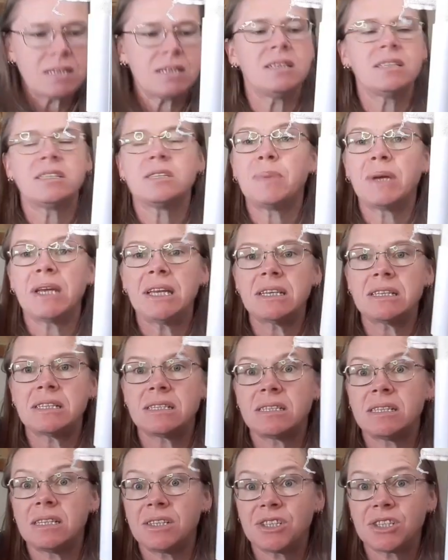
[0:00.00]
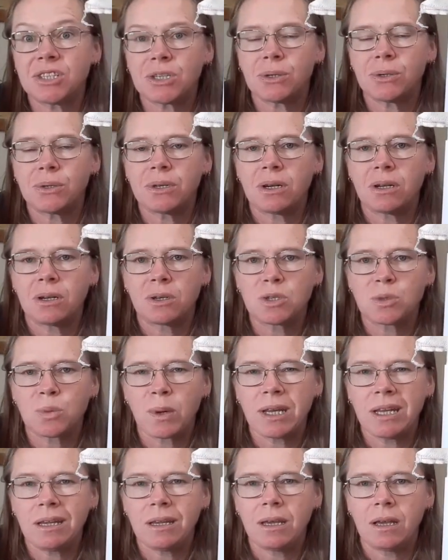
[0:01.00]
is being stitched on a
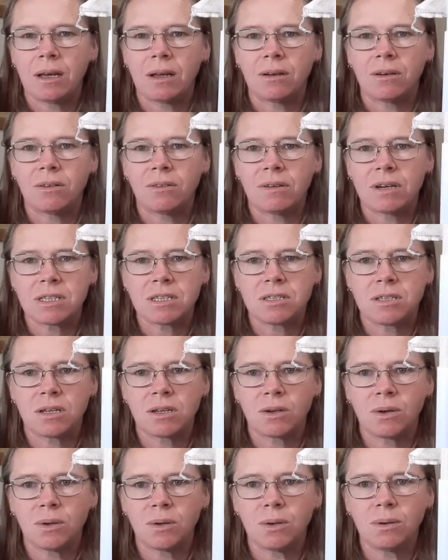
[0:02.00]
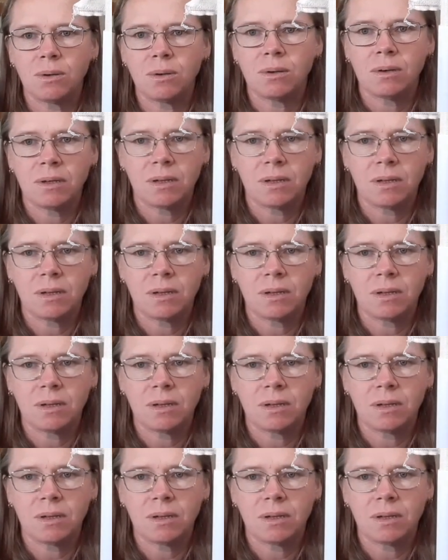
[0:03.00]
20 count Rustico